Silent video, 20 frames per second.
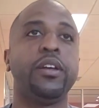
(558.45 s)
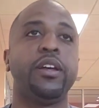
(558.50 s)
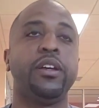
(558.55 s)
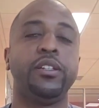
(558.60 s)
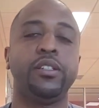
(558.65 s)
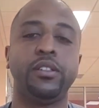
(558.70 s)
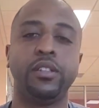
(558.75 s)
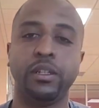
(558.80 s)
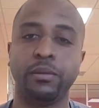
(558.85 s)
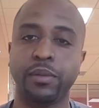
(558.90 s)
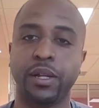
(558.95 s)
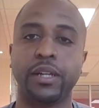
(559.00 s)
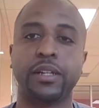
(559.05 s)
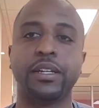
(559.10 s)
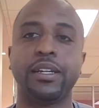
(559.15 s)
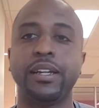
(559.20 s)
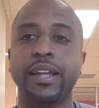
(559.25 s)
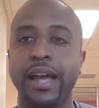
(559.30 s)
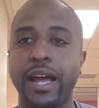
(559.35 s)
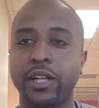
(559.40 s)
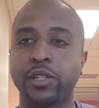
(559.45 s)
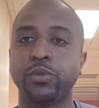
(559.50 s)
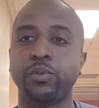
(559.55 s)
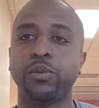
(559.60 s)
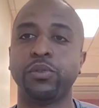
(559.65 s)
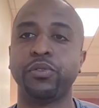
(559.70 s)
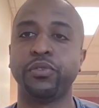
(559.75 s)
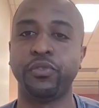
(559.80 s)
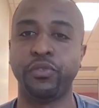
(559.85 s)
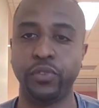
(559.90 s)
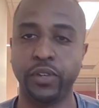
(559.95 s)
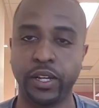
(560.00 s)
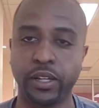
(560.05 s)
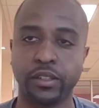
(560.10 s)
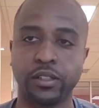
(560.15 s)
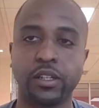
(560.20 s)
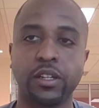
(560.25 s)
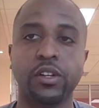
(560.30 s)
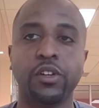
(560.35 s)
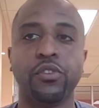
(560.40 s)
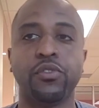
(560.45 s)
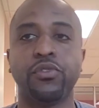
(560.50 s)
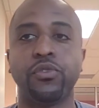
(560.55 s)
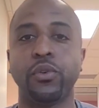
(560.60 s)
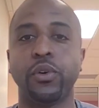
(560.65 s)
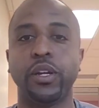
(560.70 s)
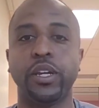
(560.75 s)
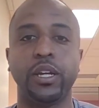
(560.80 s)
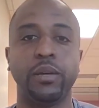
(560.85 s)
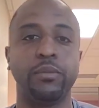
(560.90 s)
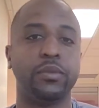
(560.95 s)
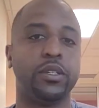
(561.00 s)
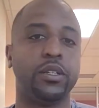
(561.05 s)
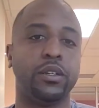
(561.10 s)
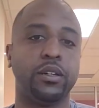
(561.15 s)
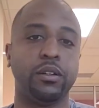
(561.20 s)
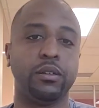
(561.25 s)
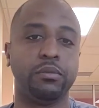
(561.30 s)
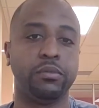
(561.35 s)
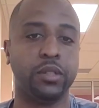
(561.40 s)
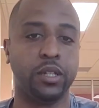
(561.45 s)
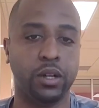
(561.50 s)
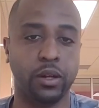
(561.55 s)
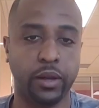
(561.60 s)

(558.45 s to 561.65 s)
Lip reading: it seemed like a natural fit for him to,